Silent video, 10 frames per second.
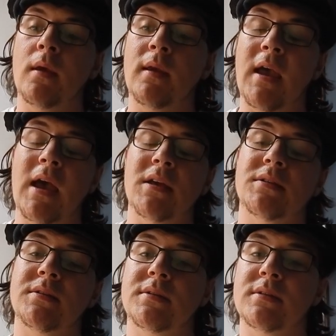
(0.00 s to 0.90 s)

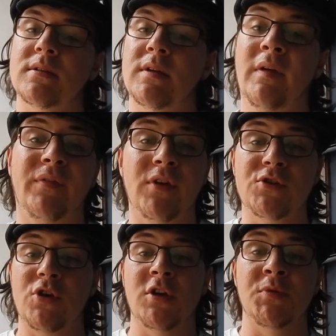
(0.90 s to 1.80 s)
gets the first
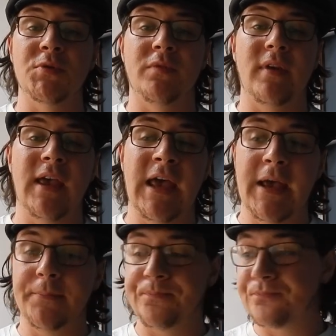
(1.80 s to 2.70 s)
choice which one we
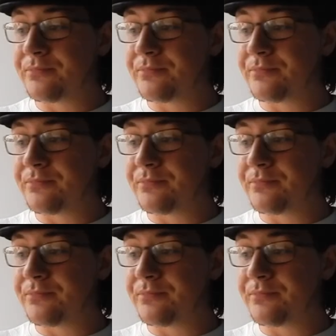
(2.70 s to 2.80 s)
get.